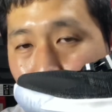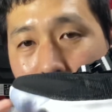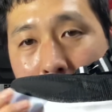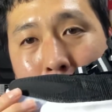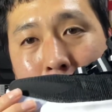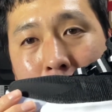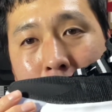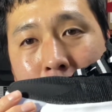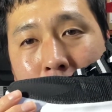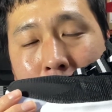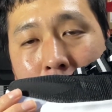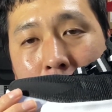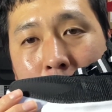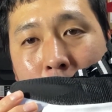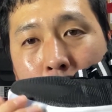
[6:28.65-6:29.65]
famous
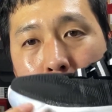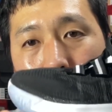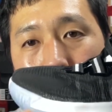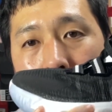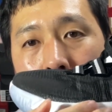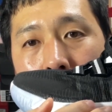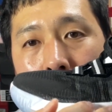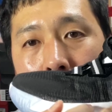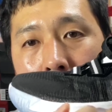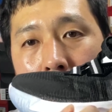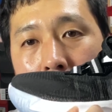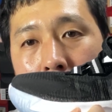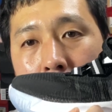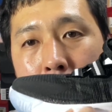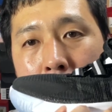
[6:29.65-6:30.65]
incident in Duke where
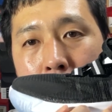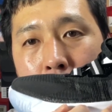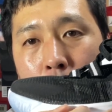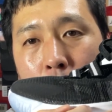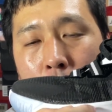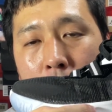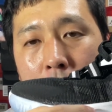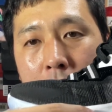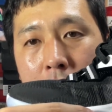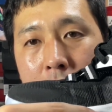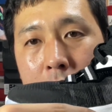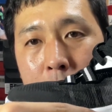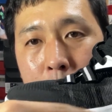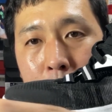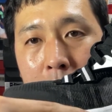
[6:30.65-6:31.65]
the midsole
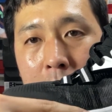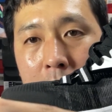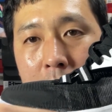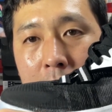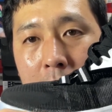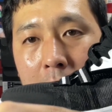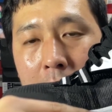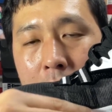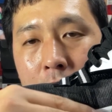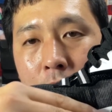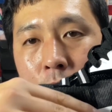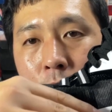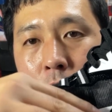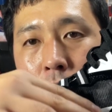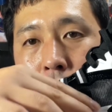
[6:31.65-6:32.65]
split and his
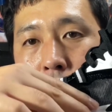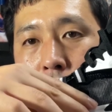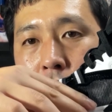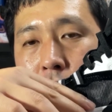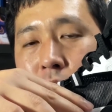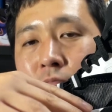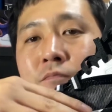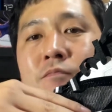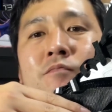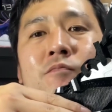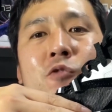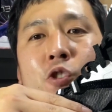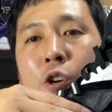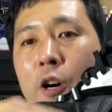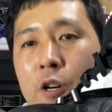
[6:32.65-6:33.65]
foot just
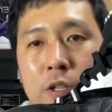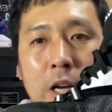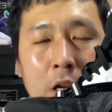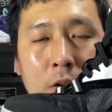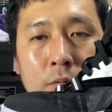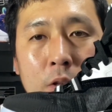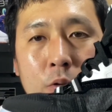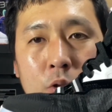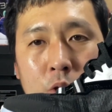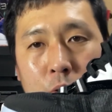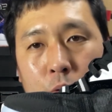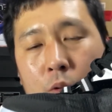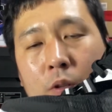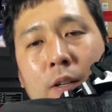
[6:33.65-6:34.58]
charged out of the shoe.